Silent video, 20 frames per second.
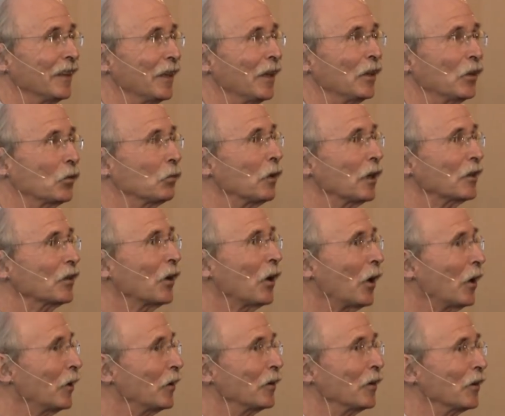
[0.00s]
It's much
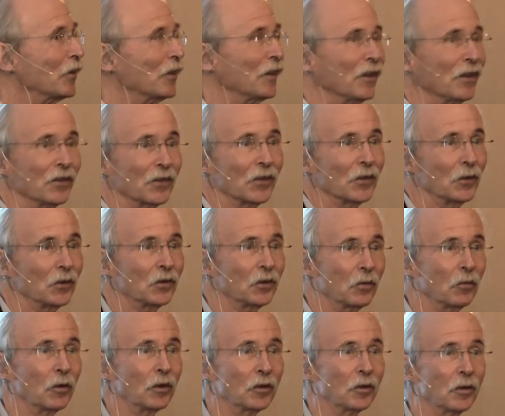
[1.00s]
harder to see the
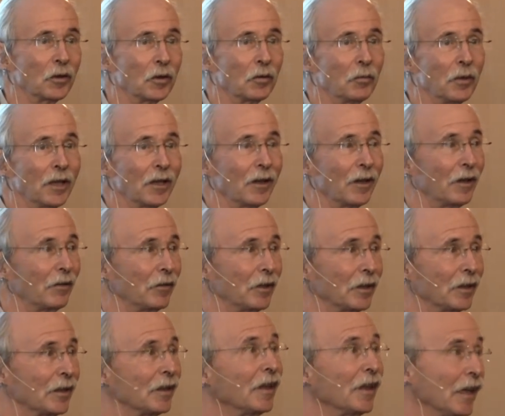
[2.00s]
solution when you're in the middle of it,
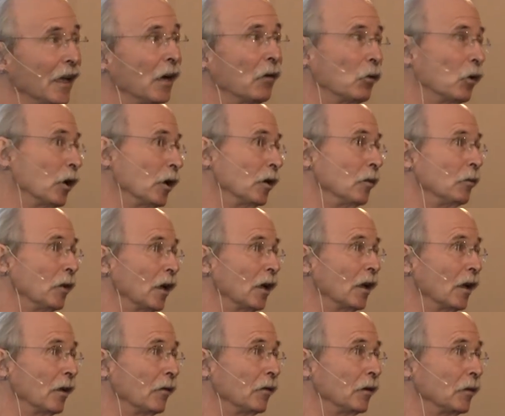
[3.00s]
and we're in the middle
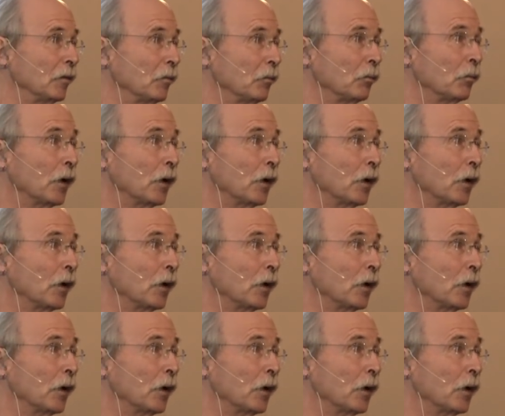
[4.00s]
of it.